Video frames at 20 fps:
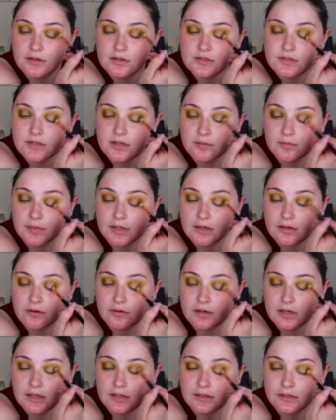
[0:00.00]
So I'm like,
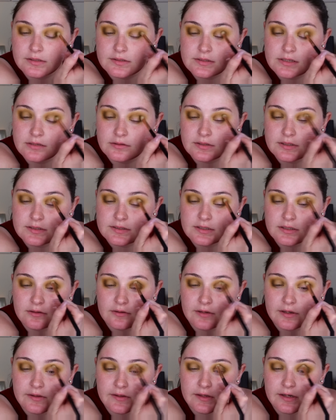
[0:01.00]
okay, let's
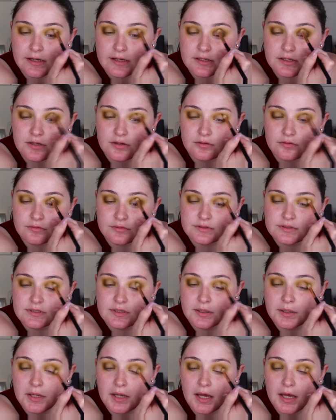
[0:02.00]
go. And then I don't